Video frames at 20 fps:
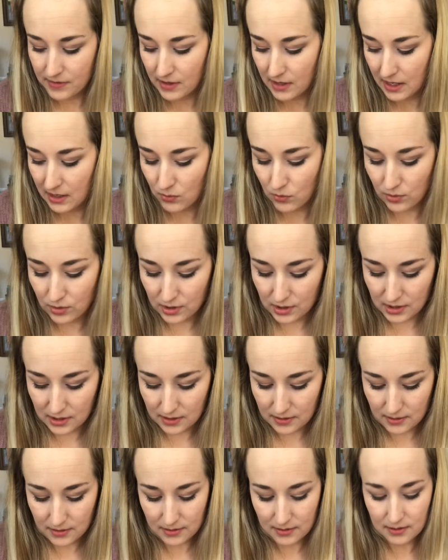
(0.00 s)
And we're
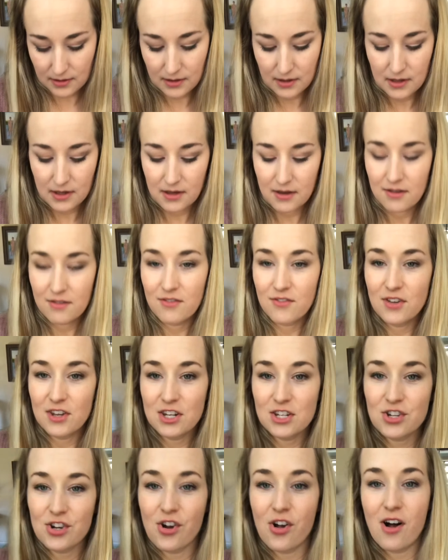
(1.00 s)
gonna
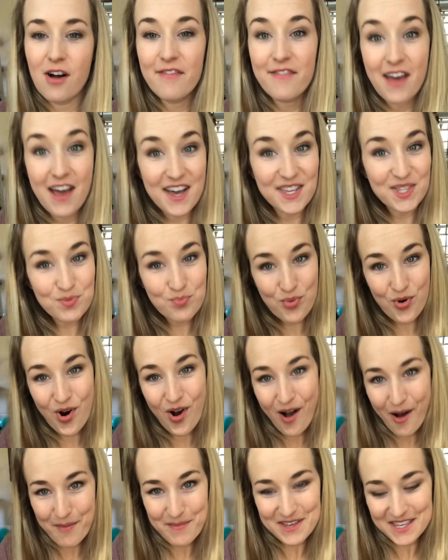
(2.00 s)
finish it off as
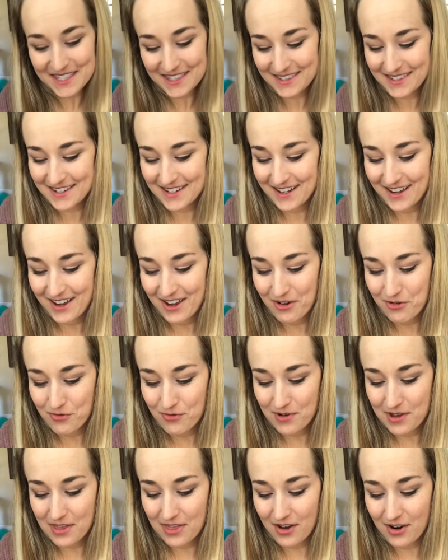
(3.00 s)
promised
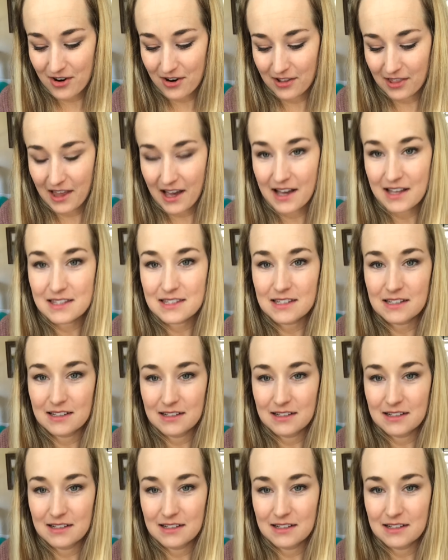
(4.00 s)
with our last